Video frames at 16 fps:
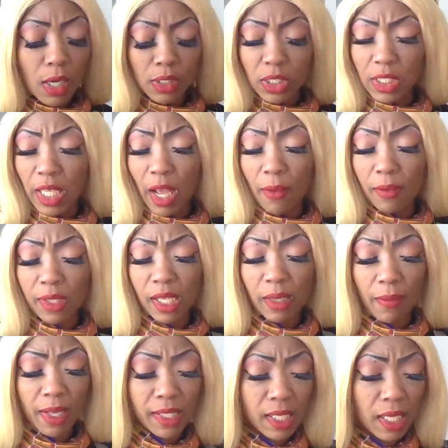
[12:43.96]
It's like I was
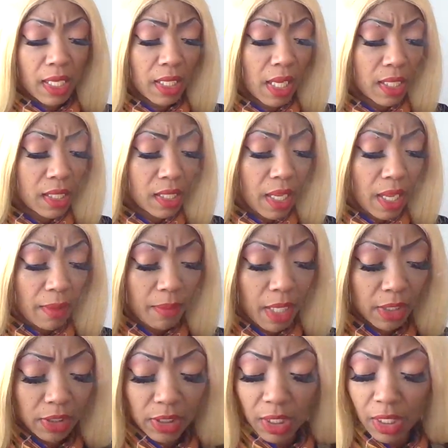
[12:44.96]
telling my son yesterday, I'm
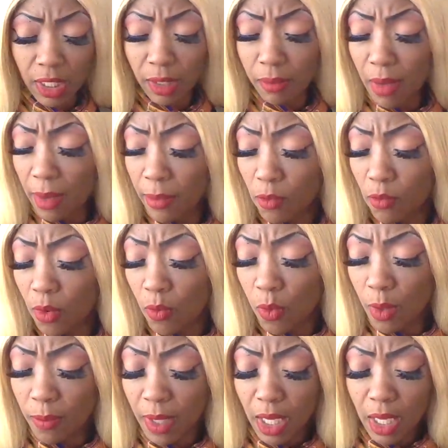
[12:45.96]
like, shit, baby, when
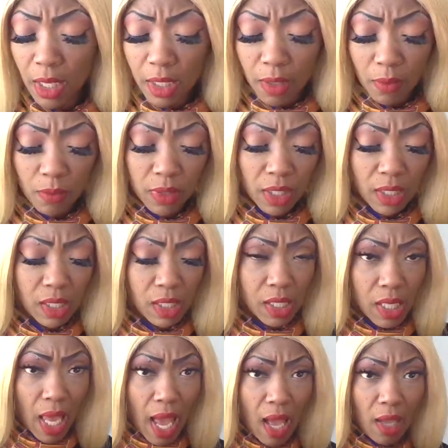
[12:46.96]
we be cooking, this is
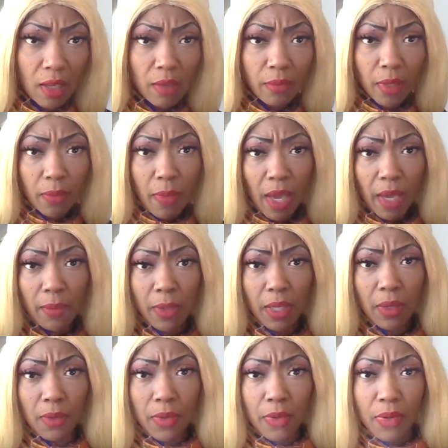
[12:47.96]
alchemy, baby.
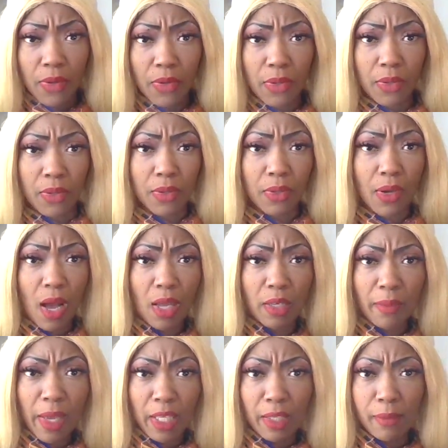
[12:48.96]
All
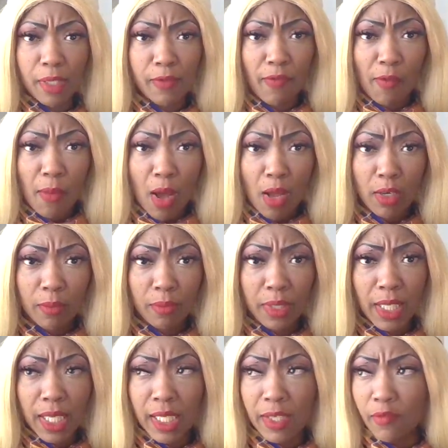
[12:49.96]
them elements from all them
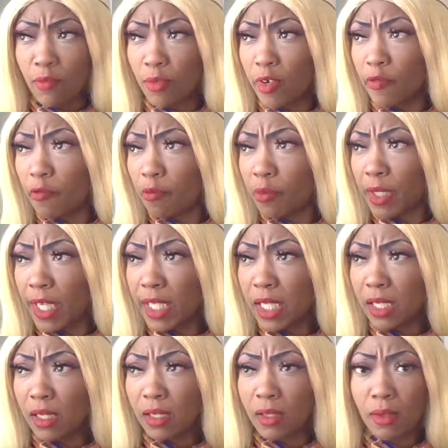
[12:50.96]
plants from different
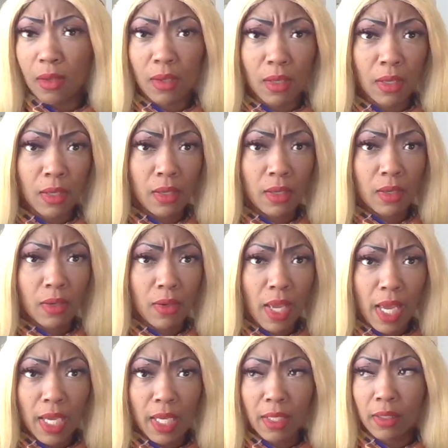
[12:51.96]
places,
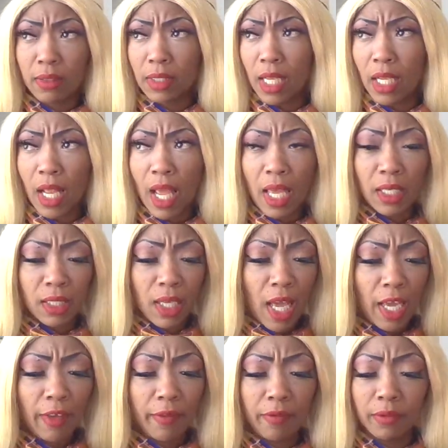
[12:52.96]
okay, that had a
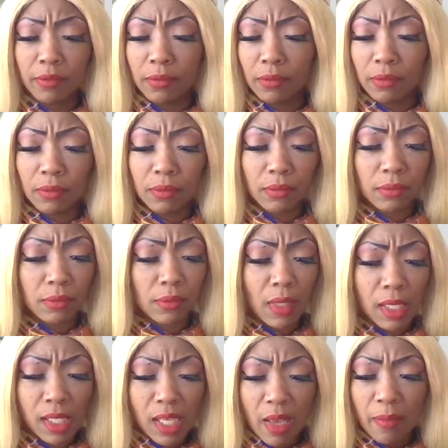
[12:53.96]
life,
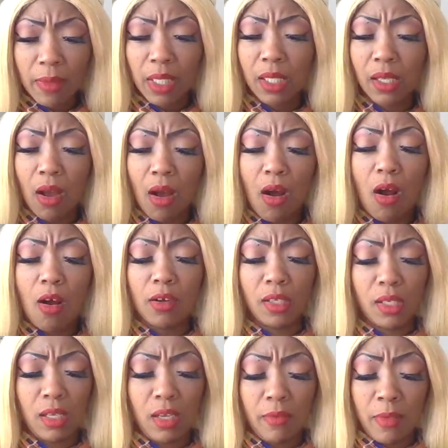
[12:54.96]
that's coming into our
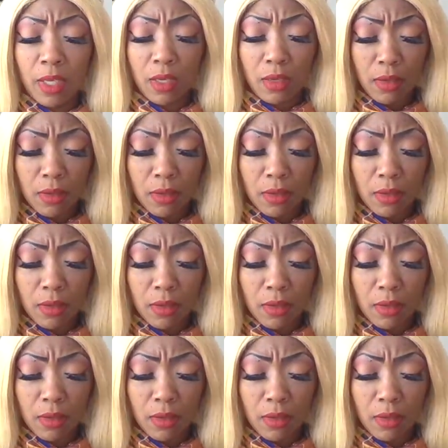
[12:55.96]
stomach